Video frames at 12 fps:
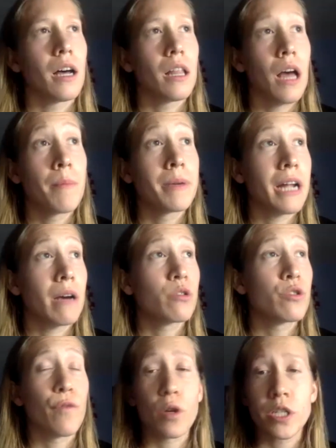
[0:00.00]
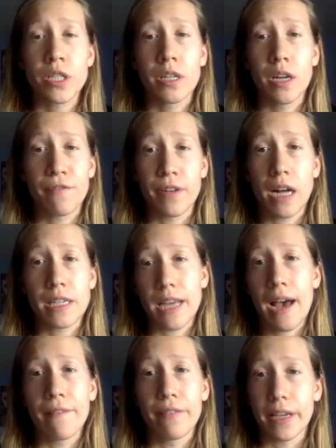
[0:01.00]
I mean, I was fortunate enough not to
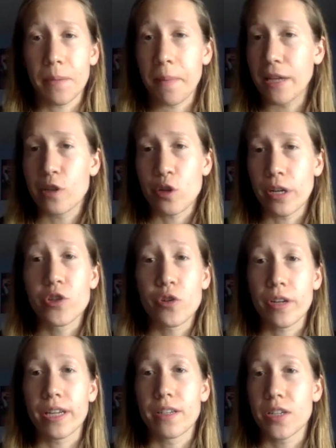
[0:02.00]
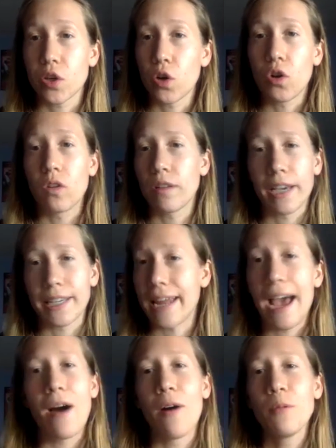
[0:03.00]
have like a major injury until like
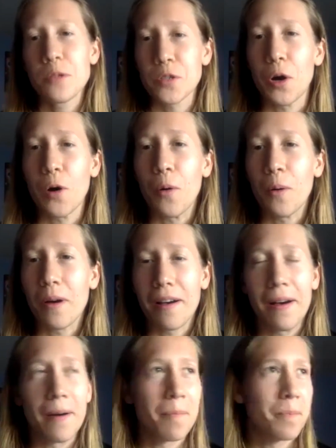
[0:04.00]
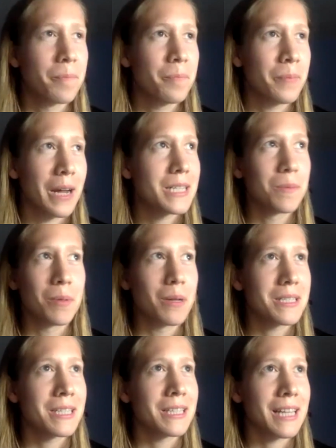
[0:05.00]
now. So, that's a
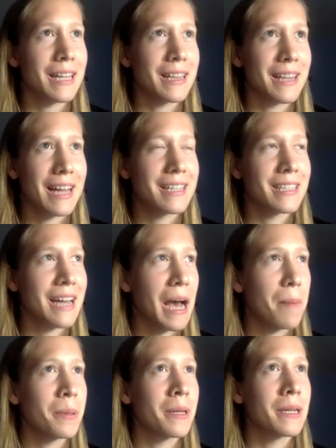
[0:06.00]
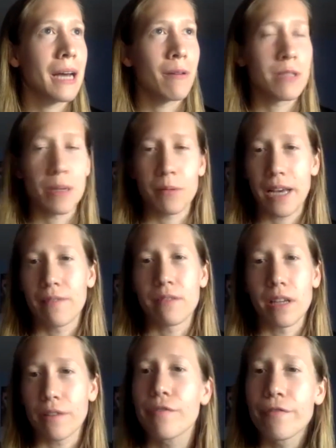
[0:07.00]
blessing that that didn't happen. I was able to have
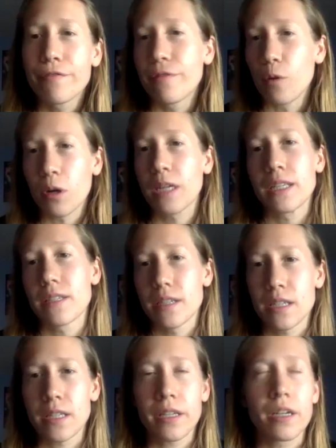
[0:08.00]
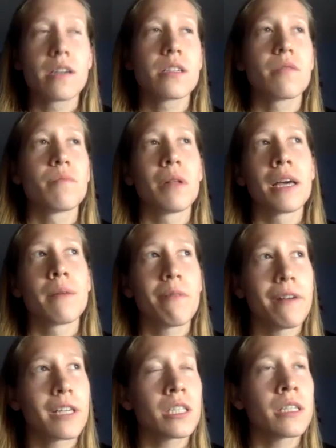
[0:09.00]
like 4 consistent years of playing
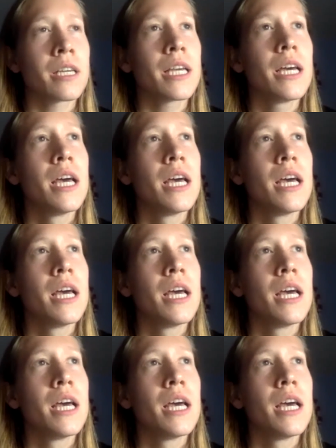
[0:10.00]
professionally.